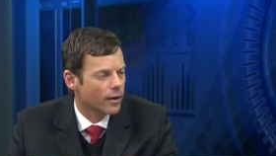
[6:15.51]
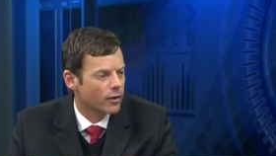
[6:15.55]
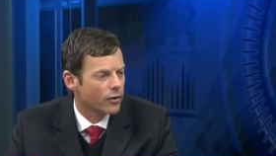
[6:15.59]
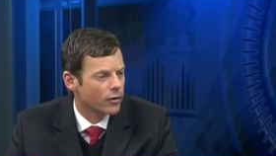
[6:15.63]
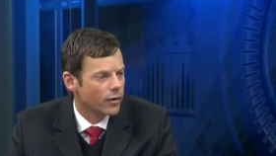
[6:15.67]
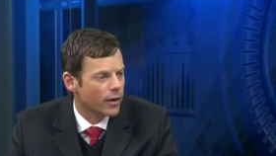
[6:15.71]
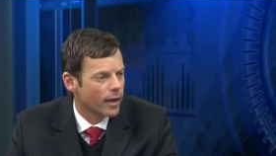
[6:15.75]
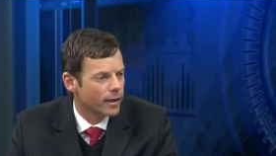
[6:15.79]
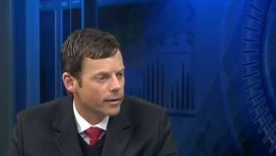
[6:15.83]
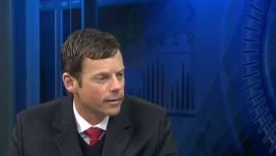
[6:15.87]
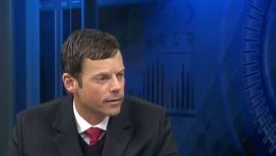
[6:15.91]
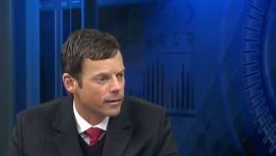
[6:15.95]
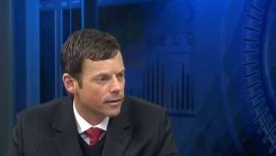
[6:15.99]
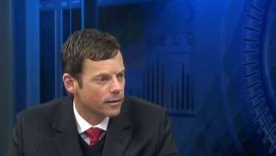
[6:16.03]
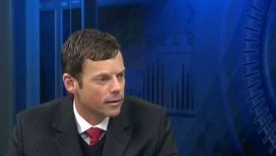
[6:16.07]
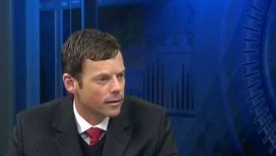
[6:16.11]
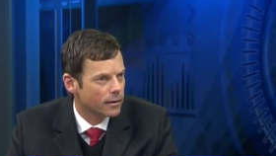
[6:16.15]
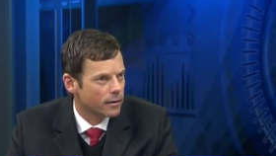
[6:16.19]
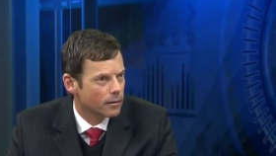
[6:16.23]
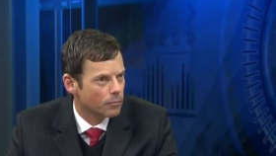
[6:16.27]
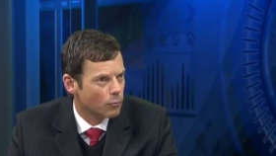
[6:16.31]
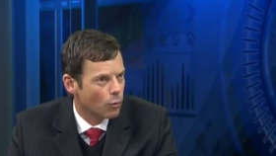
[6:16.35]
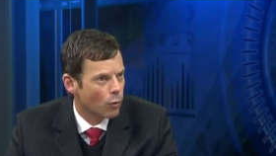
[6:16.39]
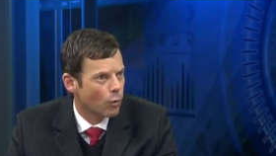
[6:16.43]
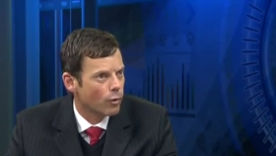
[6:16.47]
in
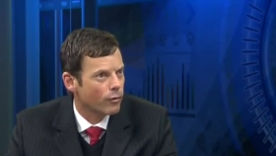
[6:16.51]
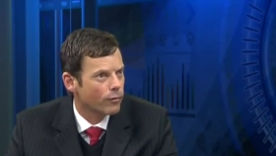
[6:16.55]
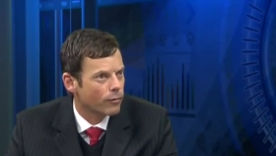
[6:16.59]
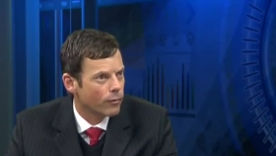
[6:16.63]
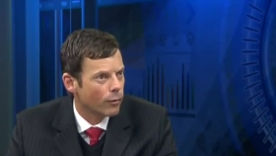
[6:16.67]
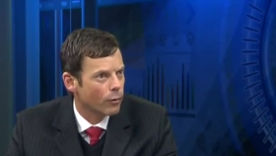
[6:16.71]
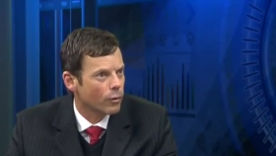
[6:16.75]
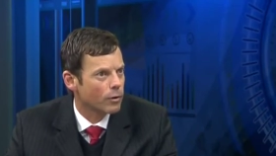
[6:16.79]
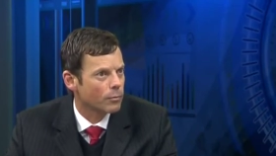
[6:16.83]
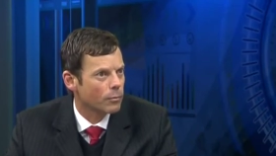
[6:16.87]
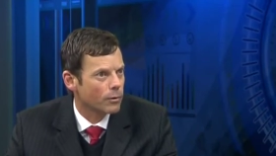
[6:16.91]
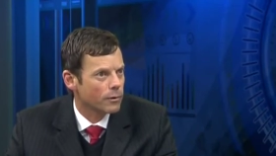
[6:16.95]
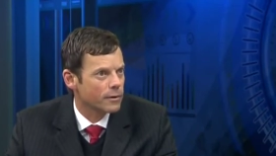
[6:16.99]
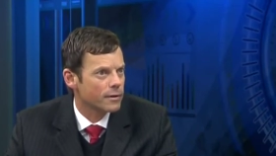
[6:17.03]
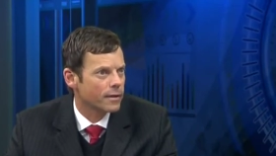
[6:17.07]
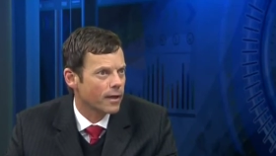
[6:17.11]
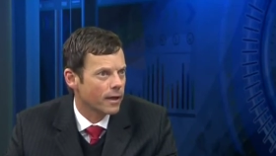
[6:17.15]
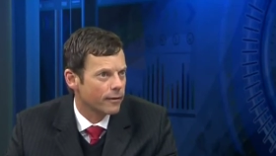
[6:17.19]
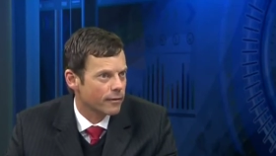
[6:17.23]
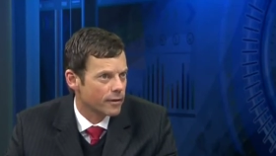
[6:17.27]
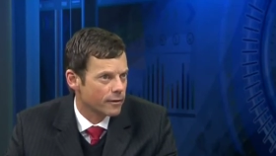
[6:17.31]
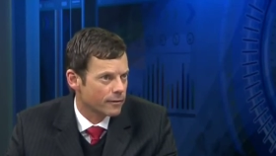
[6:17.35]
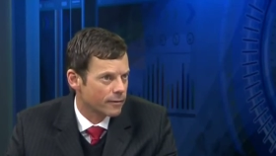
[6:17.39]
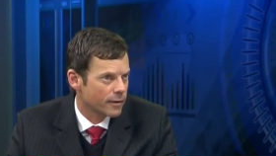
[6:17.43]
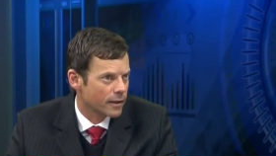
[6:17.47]
creating more affordable
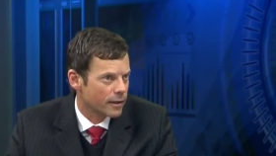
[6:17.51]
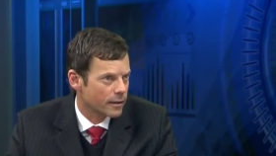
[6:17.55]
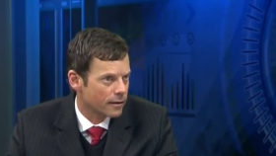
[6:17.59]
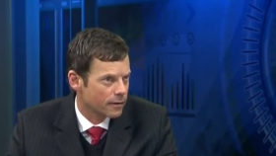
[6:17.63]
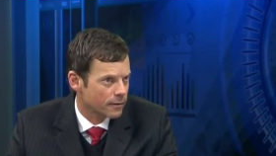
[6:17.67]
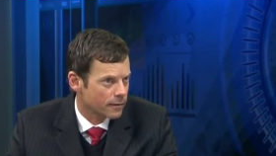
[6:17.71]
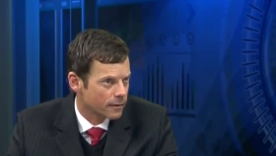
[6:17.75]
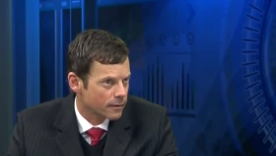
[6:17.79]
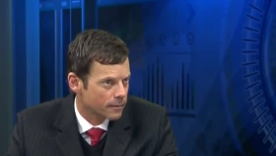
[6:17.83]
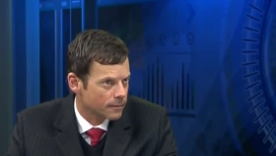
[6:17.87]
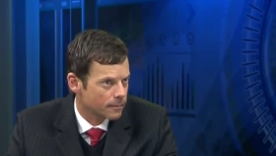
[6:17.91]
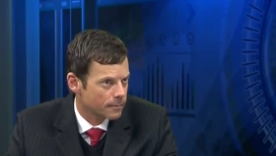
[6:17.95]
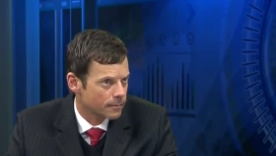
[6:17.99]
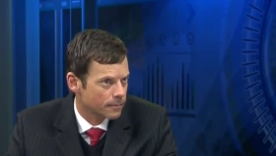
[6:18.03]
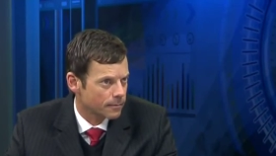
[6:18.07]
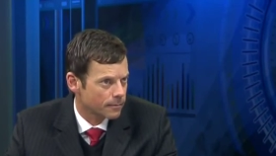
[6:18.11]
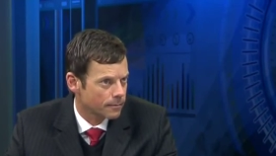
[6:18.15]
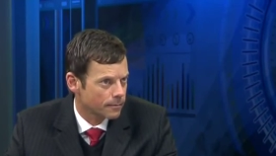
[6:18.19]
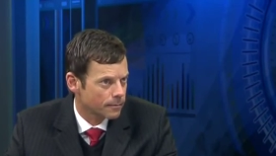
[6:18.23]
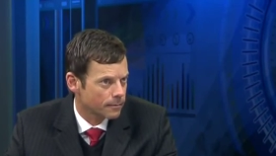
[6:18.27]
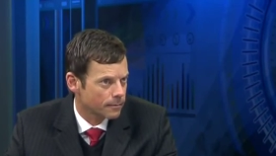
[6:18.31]
savings vehicles. Mm-hmm.